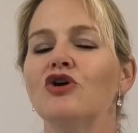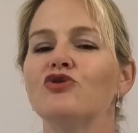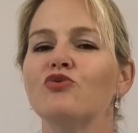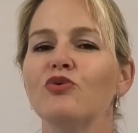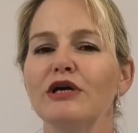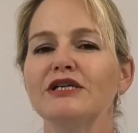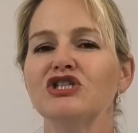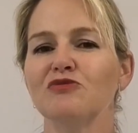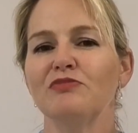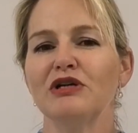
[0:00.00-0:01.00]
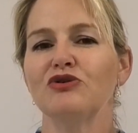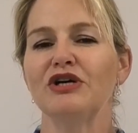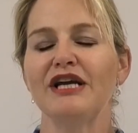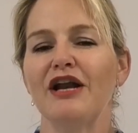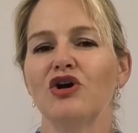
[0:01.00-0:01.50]
you really should be
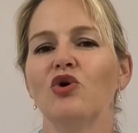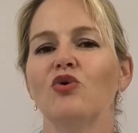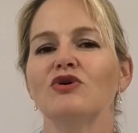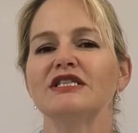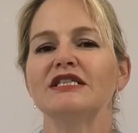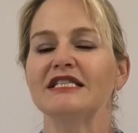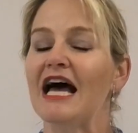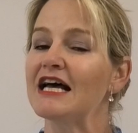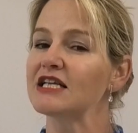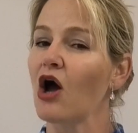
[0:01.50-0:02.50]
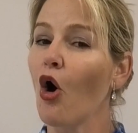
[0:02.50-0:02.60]
looking at a course that has